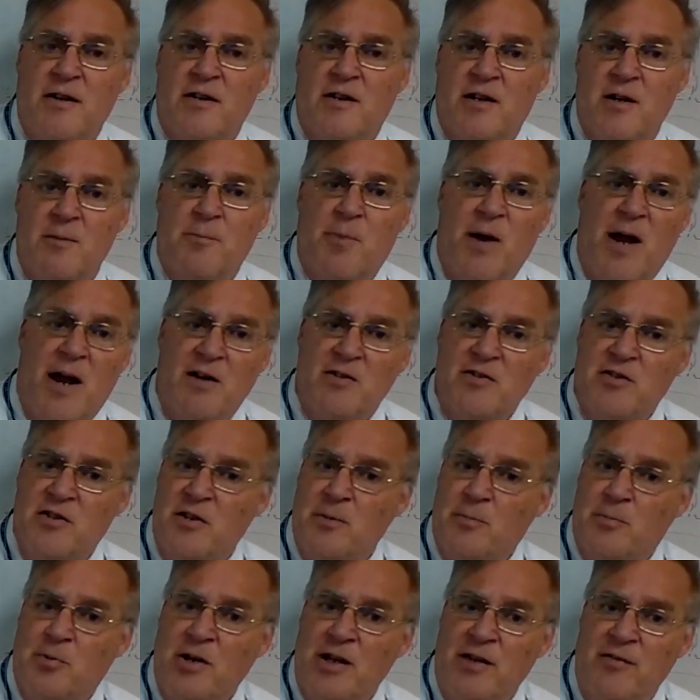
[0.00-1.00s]
compared to
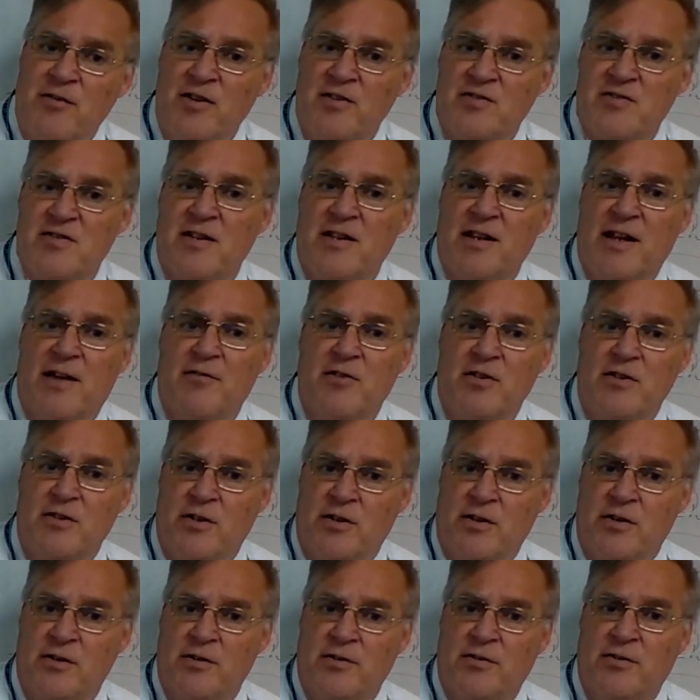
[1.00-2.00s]
the previous 11
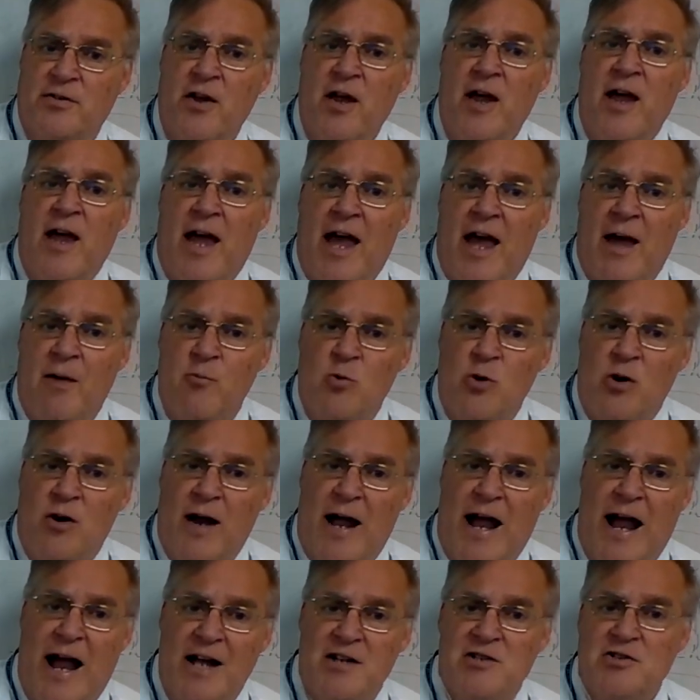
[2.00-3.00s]
years. And we're
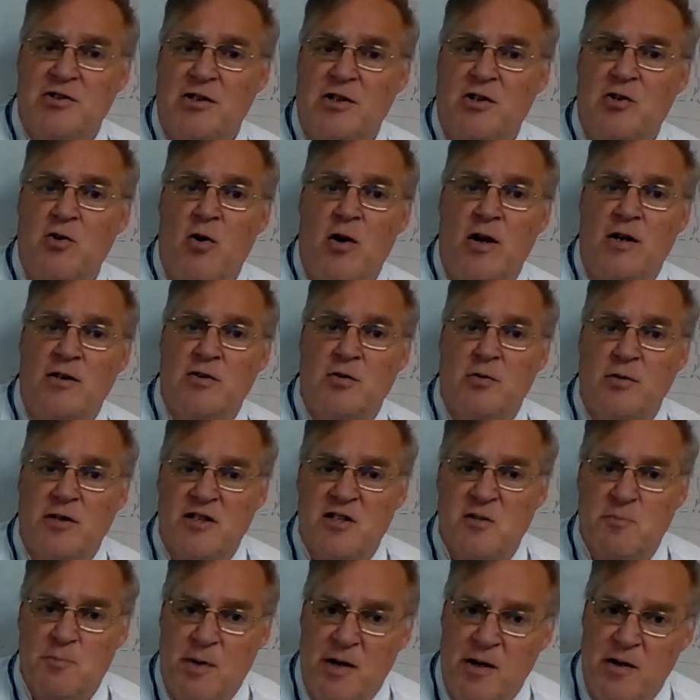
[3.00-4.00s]
actually going to
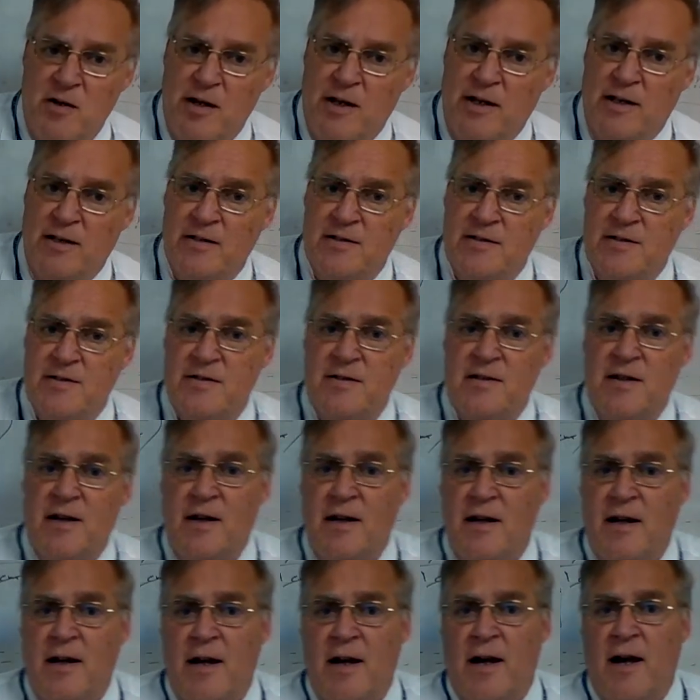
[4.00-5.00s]
experience
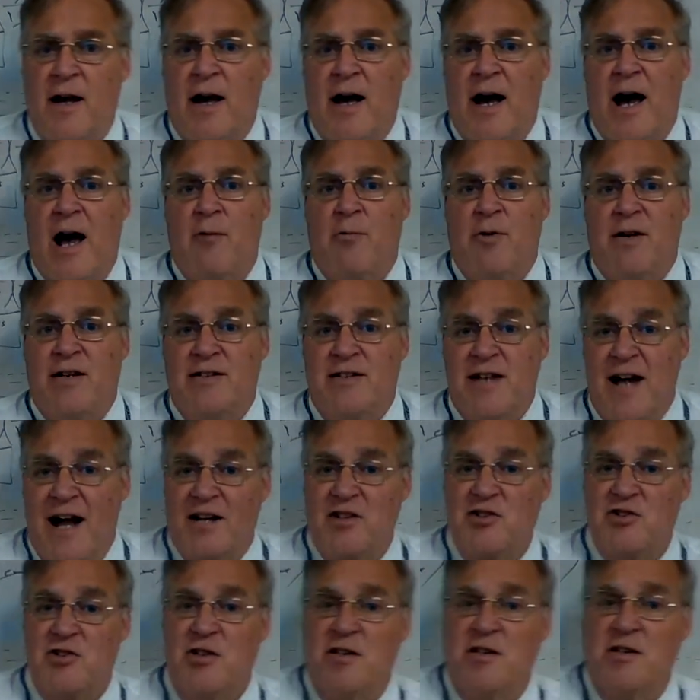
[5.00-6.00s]
a
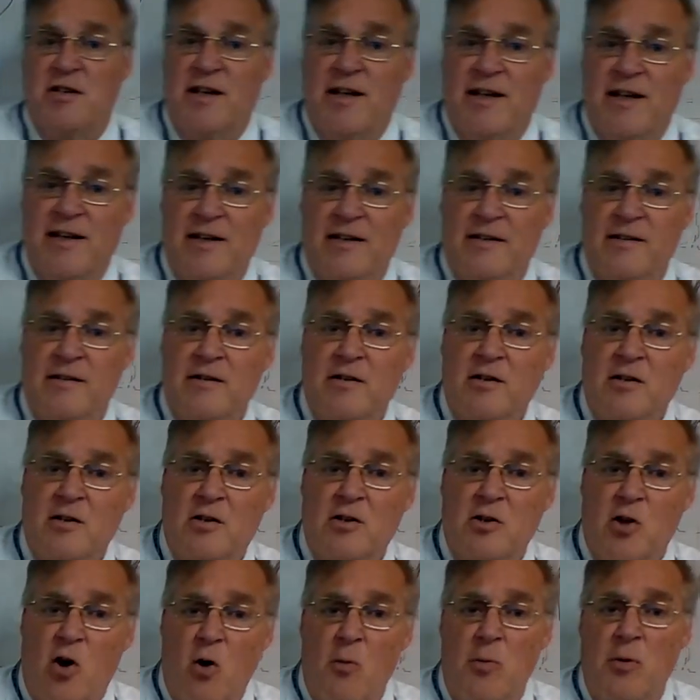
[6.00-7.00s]
reduction in
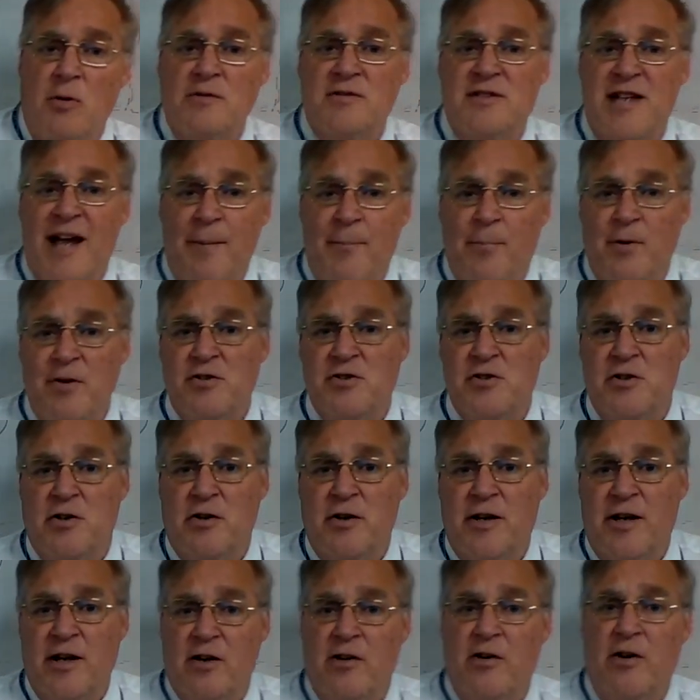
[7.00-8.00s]
global
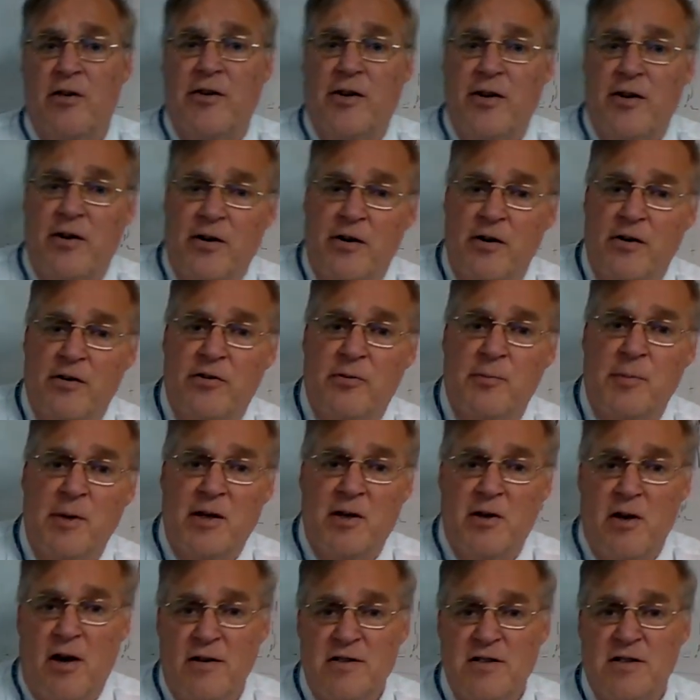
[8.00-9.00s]
temperature here on the Earth
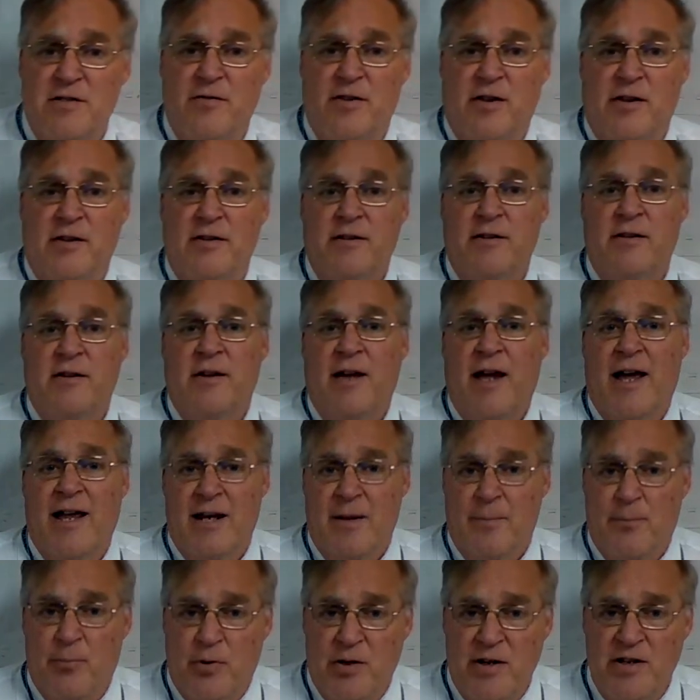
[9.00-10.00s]
because of it.
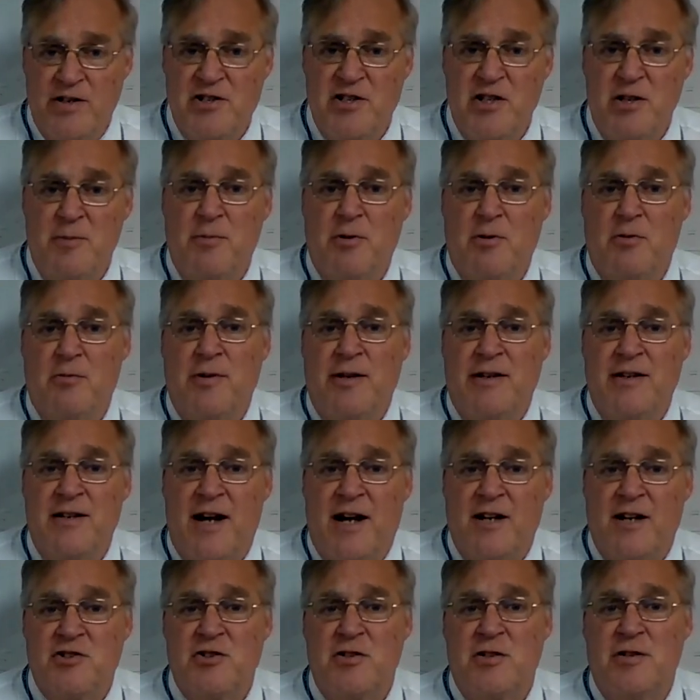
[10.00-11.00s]
An appreciable
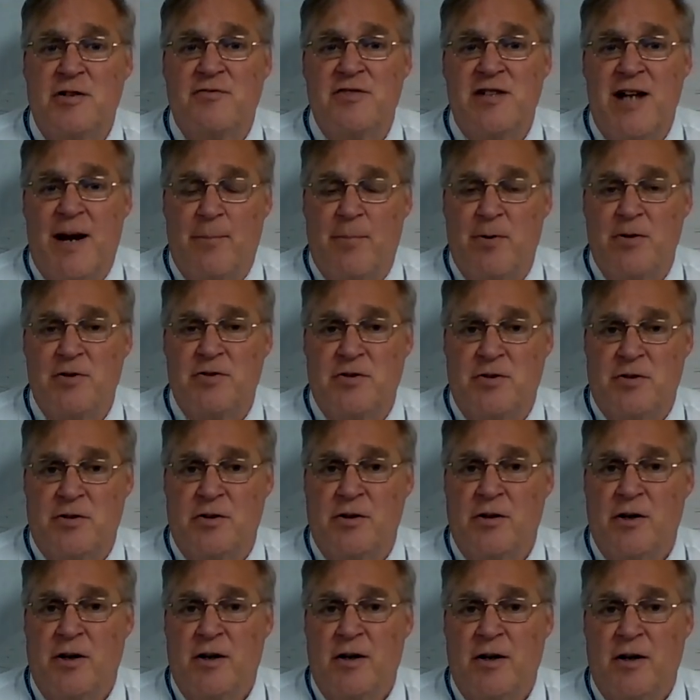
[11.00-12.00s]
reduction of
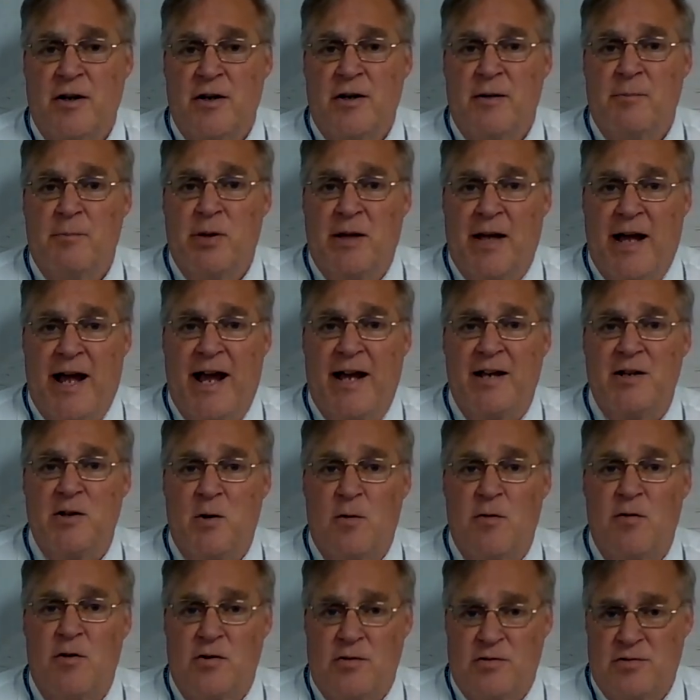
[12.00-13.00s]
temperature planned
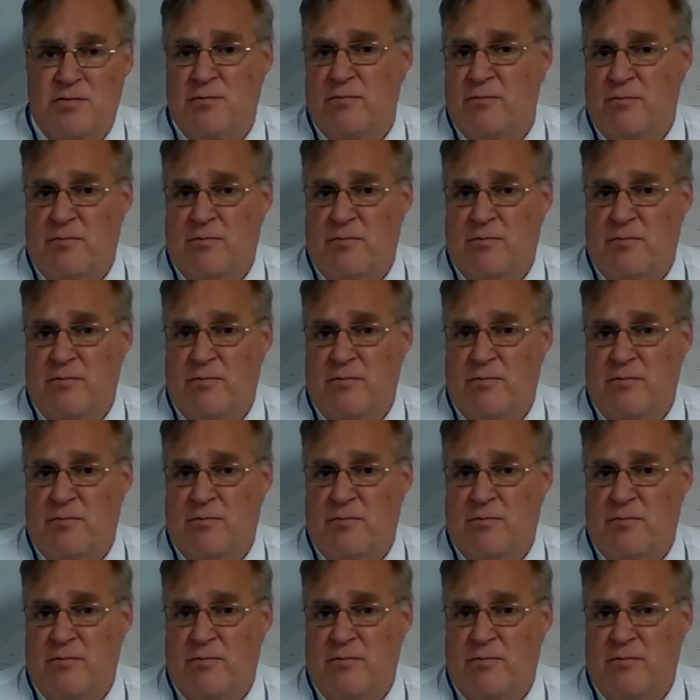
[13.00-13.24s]
or